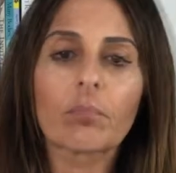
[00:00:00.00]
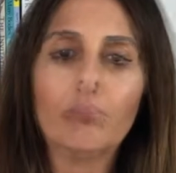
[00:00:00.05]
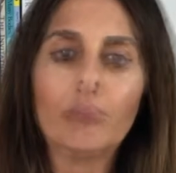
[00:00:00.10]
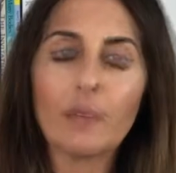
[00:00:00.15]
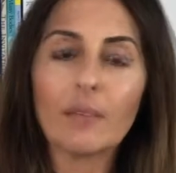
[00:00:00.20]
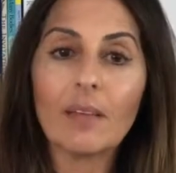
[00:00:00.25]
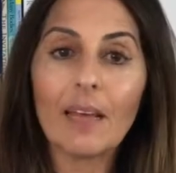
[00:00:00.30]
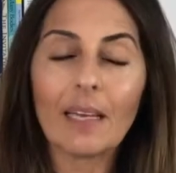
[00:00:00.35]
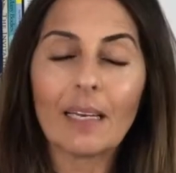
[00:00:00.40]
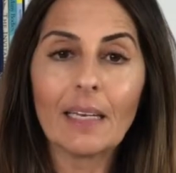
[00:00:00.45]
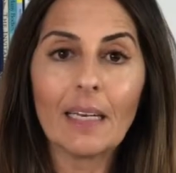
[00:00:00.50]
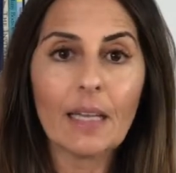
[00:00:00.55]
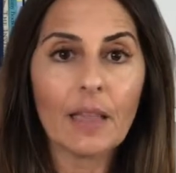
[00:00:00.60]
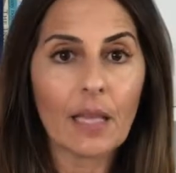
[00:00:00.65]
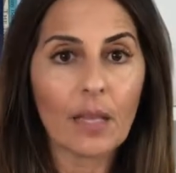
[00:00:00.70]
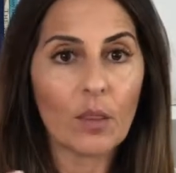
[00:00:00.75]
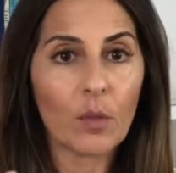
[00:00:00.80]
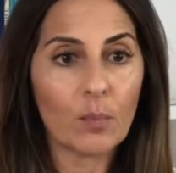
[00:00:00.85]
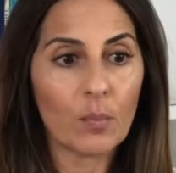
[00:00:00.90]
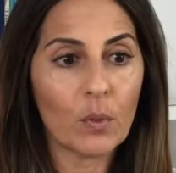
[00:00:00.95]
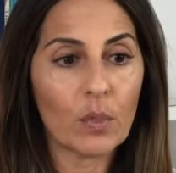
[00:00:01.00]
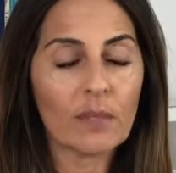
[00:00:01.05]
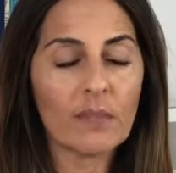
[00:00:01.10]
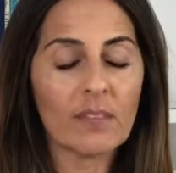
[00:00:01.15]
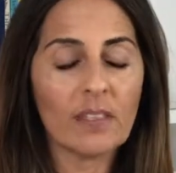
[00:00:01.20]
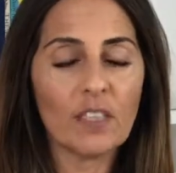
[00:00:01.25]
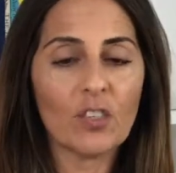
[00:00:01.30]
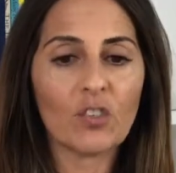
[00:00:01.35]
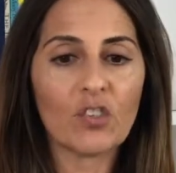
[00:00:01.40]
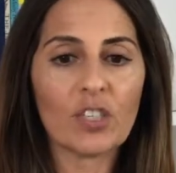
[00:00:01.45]
The technique that the book
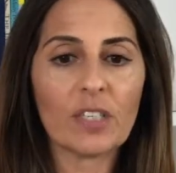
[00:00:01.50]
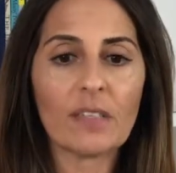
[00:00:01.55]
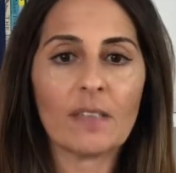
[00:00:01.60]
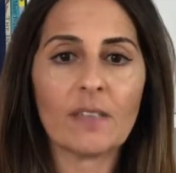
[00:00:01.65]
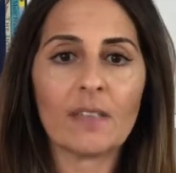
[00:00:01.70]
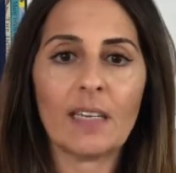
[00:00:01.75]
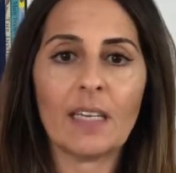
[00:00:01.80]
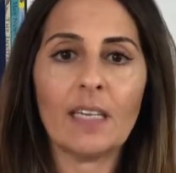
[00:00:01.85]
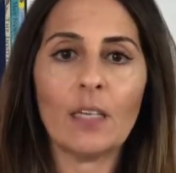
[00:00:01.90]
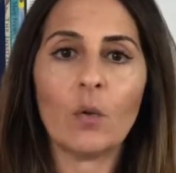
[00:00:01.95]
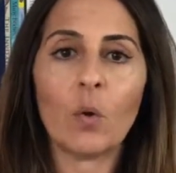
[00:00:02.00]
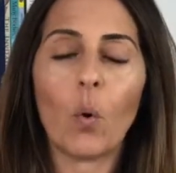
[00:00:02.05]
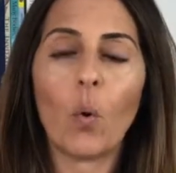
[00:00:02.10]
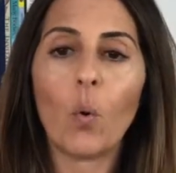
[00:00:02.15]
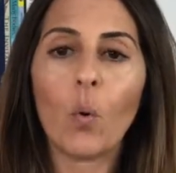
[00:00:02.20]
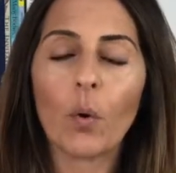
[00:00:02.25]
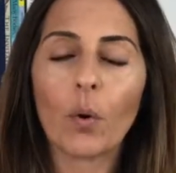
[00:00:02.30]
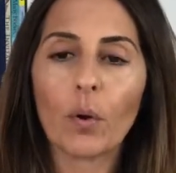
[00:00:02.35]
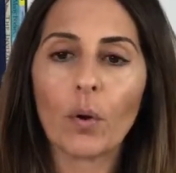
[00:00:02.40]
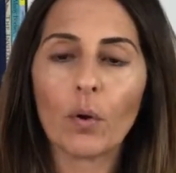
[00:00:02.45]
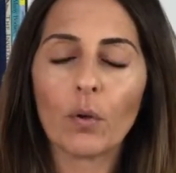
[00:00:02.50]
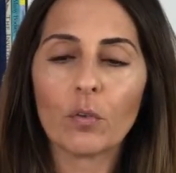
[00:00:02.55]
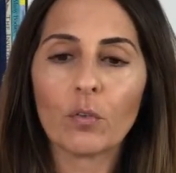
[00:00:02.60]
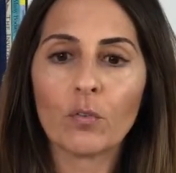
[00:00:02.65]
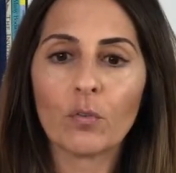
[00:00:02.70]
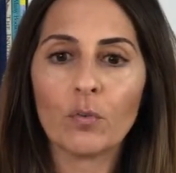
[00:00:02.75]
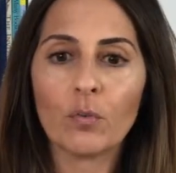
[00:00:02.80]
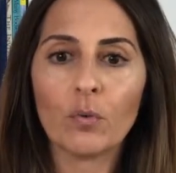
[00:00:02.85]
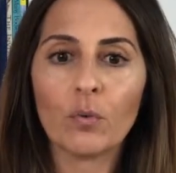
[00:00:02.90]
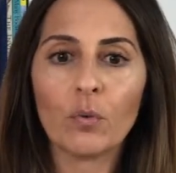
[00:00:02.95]
teaches in order
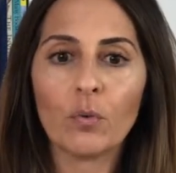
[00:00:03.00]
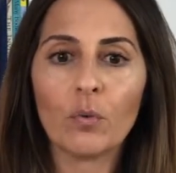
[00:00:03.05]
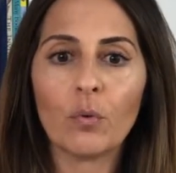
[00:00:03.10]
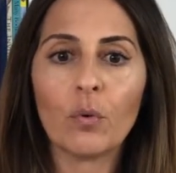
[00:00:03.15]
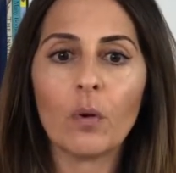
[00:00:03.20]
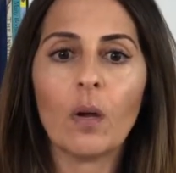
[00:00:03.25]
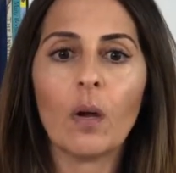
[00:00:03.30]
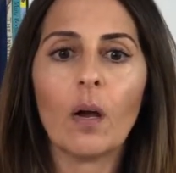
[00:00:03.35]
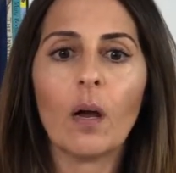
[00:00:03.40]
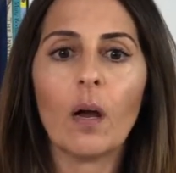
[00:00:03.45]
to